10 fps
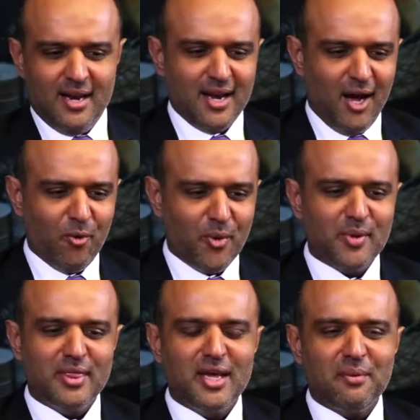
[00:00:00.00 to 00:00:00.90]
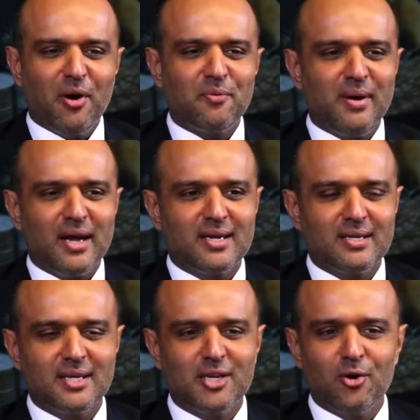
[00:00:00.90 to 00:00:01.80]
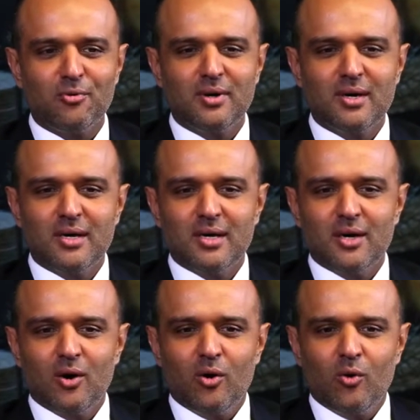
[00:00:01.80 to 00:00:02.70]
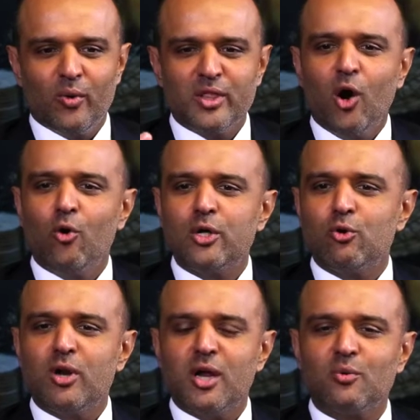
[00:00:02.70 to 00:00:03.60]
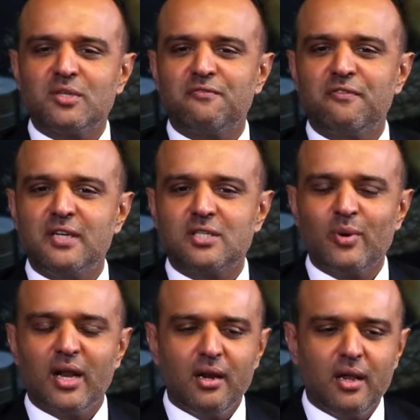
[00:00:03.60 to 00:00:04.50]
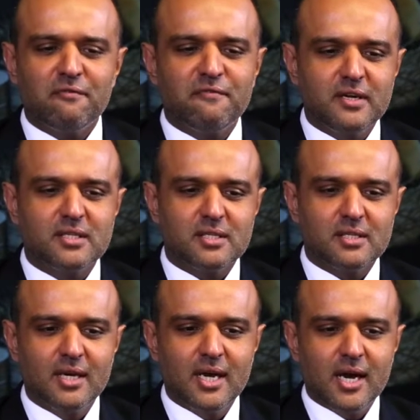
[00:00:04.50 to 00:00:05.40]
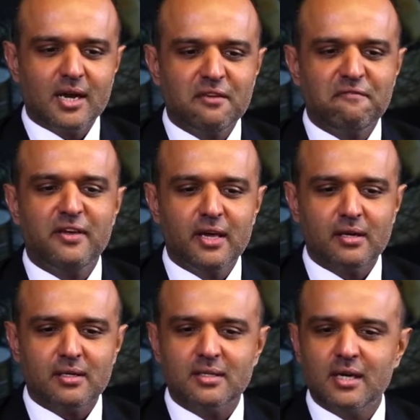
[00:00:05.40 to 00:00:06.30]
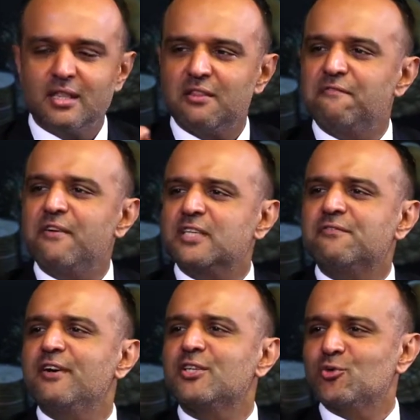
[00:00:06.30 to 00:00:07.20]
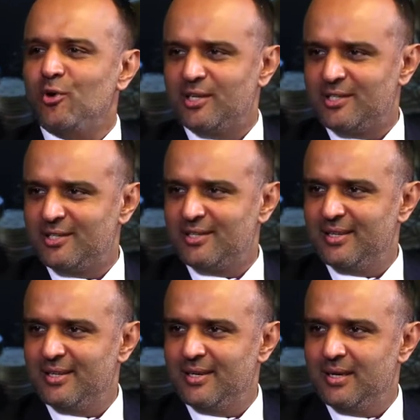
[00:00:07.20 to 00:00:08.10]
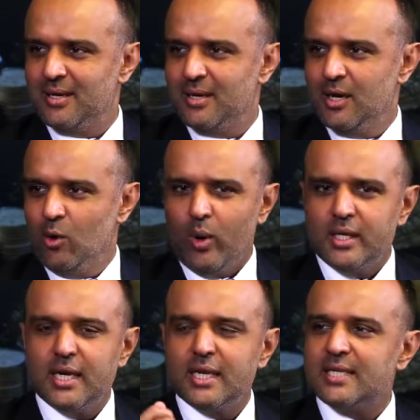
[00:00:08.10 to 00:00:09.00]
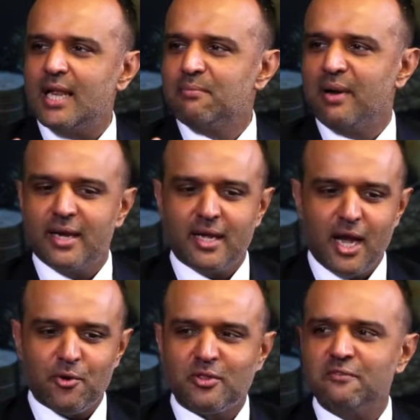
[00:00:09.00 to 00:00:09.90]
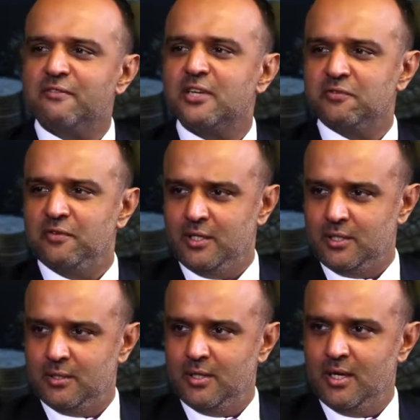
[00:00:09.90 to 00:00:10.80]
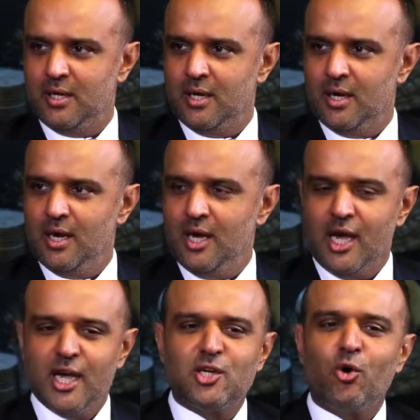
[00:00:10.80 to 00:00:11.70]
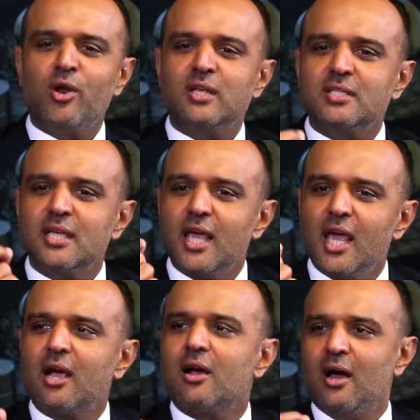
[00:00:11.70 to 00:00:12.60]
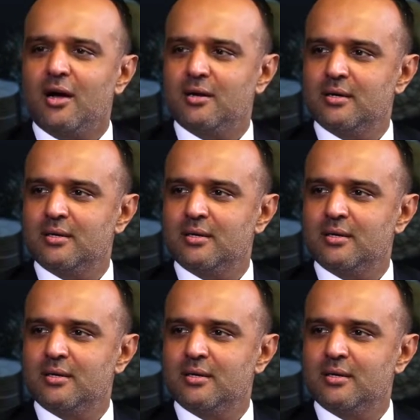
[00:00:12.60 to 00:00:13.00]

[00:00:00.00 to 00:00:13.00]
Now, when we think about back, when the Holy Quran was first, when Allah first revealed the first verse to us, what did He tell mankind with the first verse? He told us, Iqra.